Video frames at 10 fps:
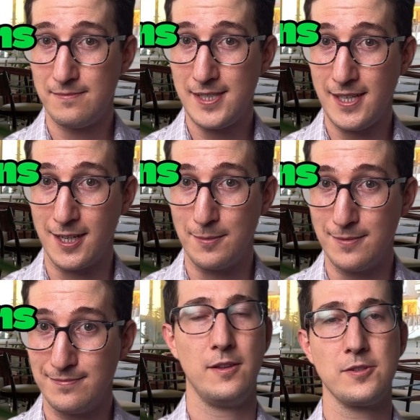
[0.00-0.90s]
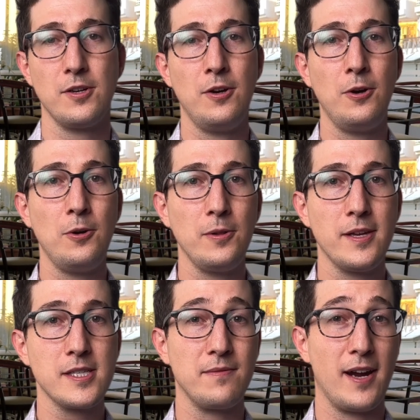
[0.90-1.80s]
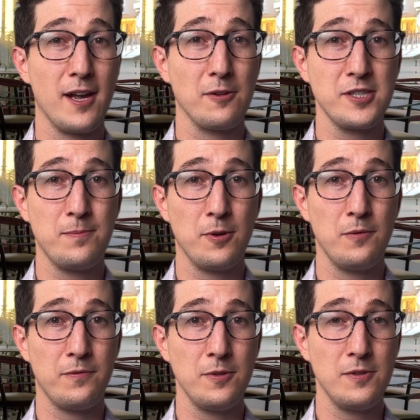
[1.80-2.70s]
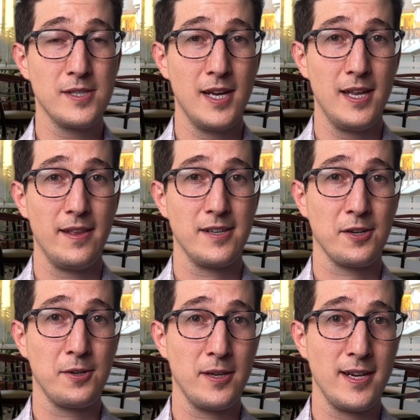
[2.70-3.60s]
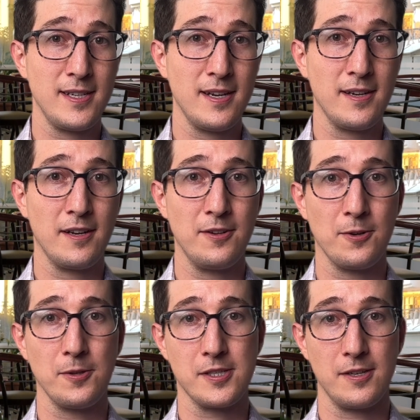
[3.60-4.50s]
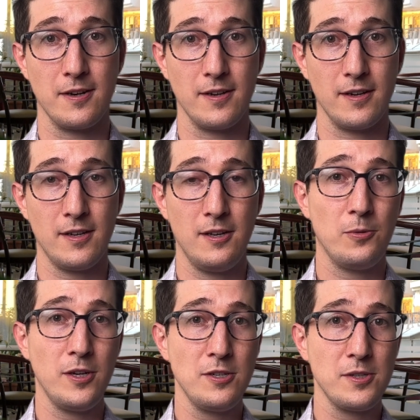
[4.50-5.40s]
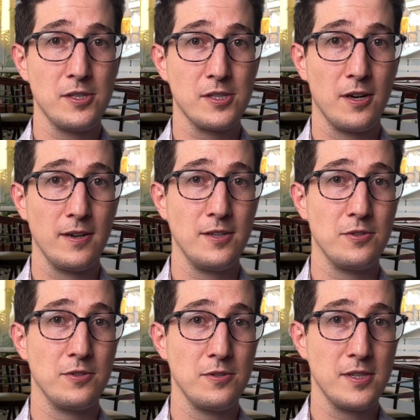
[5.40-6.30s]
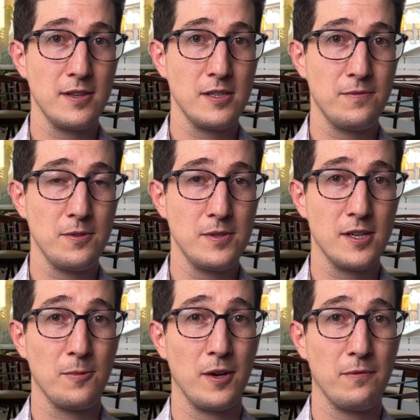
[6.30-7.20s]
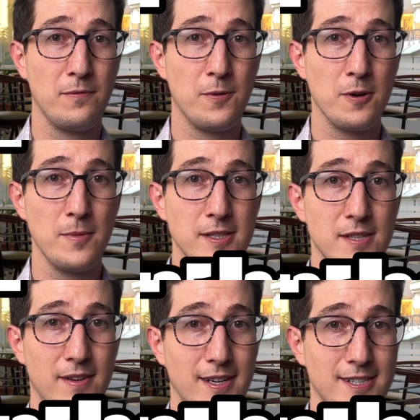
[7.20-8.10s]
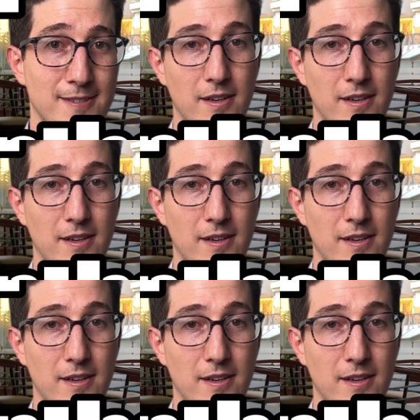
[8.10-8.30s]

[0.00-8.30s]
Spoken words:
TM. There's a whole list of allergy-prone foods that is a good idea to get an early start on. We usually start introducing these foods around 4 months of age.